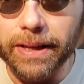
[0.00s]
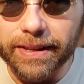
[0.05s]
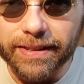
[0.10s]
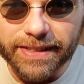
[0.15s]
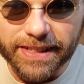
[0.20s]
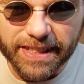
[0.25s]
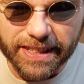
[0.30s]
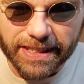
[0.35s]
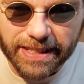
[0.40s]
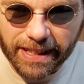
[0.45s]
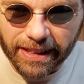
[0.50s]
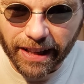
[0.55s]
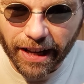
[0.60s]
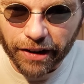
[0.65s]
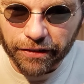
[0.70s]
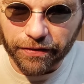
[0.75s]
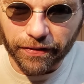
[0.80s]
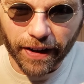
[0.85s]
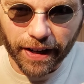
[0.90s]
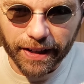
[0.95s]
It's just a lot
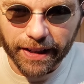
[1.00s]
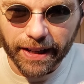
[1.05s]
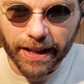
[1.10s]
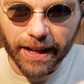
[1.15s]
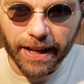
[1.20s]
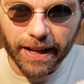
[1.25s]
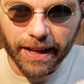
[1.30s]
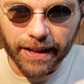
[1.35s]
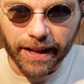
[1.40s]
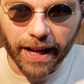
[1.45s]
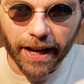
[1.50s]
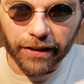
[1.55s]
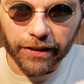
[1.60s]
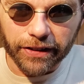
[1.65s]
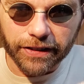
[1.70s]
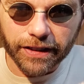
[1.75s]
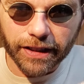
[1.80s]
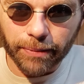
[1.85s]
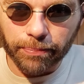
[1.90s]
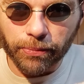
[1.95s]
of fun. Now, the
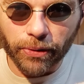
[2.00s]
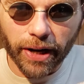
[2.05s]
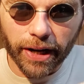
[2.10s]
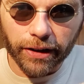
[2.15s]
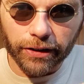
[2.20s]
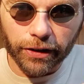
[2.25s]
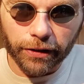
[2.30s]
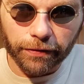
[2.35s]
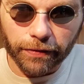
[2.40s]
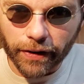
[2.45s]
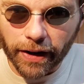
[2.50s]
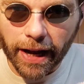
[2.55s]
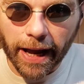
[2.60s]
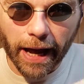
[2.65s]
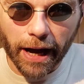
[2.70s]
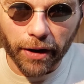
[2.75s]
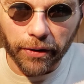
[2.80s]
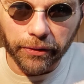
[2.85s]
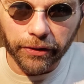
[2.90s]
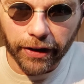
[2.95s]
Jeep Wrangler for
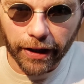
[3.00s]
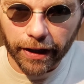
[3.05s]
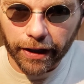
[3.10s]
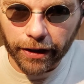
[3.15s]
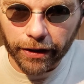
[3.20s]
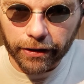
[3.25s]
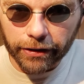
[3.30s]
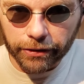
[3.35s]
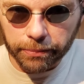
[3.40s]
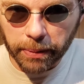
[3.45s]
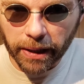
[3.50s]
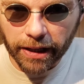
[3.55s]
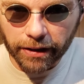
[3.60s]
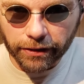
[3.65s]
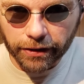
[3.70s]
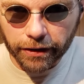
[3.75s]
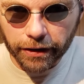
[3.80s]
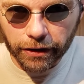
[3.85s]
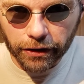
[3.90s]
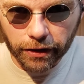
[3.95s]
Hound is
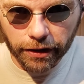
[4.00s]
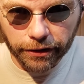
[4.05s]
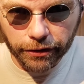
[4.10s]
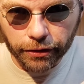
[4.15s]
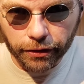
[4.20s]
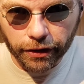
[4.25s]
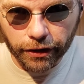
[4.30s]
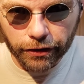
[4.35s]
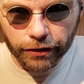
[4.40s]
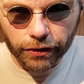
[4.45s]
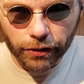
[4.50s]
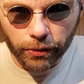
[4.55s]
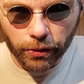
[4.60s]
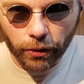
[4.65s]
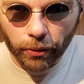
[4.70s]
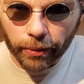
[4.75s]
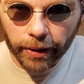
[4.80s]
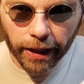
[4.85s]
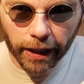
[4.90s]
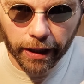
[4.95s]
painted in the traditional
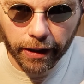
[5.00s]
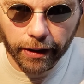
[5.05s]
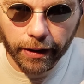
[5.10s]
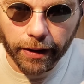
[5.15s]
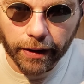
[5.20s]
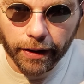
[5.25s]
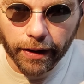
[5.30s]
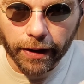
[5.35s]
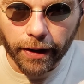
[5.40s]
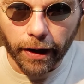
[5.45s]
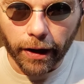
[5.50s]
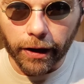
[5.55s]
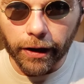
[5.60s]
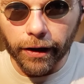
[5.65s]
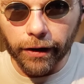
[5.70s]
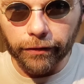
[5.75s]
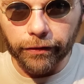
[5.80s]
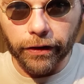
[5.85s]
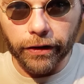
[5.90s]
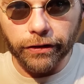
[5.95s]
green
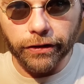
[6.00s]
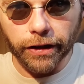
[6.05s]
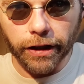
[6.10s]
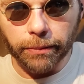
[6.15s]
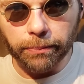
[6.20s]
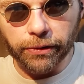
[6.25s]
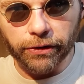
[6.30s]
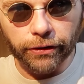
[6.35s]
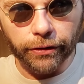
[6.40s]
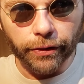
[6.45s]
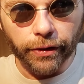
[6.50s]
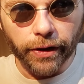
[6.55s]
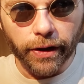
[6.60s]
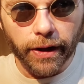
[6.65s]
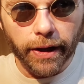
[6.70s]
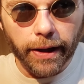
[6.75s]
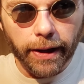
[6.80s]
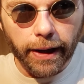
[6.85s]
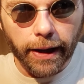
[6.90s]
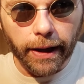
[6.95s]
of the Jeeps,
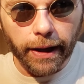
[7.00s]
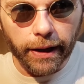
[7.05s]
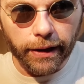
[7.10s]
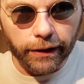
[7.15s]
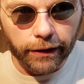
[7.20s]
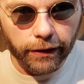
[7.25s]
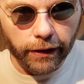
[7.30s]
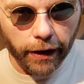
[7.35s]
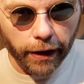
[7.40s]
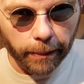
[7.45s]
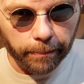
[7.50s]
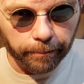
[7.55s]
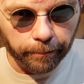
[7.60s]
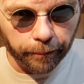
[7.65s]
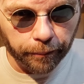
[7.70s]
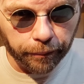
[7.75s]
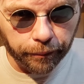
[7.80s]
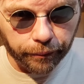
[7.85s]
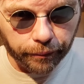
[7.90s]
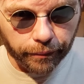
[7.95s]
and
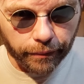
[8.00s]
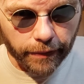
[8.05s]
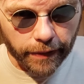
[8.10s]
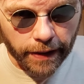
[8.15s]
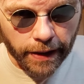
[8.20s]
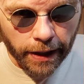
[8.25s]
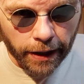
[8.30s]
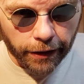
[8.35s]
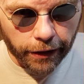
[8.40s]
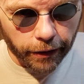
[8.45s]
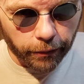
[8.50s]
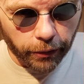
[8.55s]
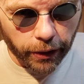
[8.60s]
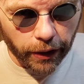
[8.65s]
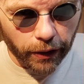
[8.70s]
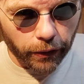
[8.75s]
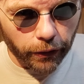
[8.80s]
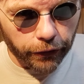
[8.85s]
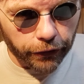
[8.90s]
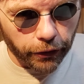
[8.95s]
the
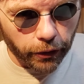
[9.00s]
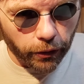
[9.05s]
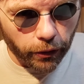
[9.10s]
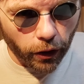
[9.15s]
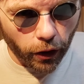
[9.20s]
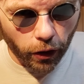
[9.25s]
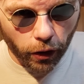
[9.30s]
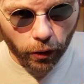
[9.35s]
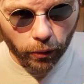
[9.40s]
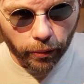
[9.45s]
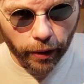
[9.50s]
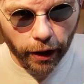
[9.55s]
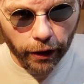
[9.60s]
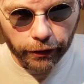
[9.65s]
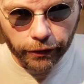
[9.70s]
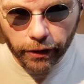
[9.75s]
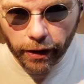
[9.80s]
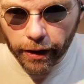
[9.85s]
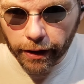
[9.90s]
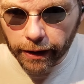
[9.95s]
wheels are all well
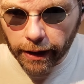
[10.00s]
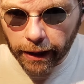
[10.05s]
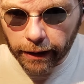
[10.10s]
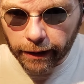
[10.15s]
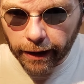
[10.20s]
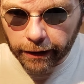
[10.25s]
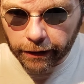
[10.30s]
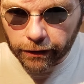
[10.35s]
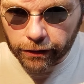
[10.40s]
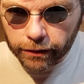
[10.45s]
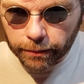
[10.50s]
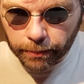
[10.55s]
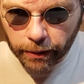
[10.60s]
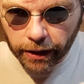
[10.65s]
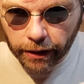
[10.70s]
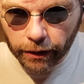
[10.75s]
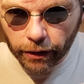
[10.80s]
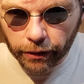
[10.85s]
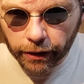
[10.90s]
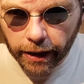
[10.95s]
done. I like the
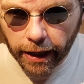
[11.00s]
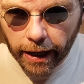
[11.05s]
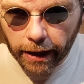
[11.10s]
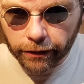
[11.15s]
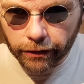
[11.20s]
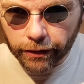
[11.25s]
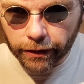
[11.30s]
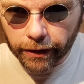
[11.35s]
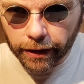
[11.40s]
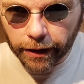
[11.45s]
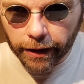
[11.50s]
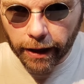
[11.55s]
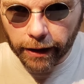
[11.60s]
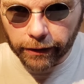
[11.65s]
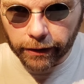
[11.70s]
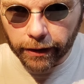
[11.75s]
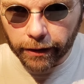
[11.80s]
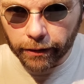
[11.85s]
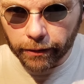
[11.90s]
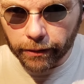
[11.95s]
spring-loaded action they got
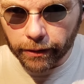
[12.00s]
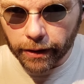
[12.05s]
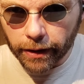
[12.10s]
here.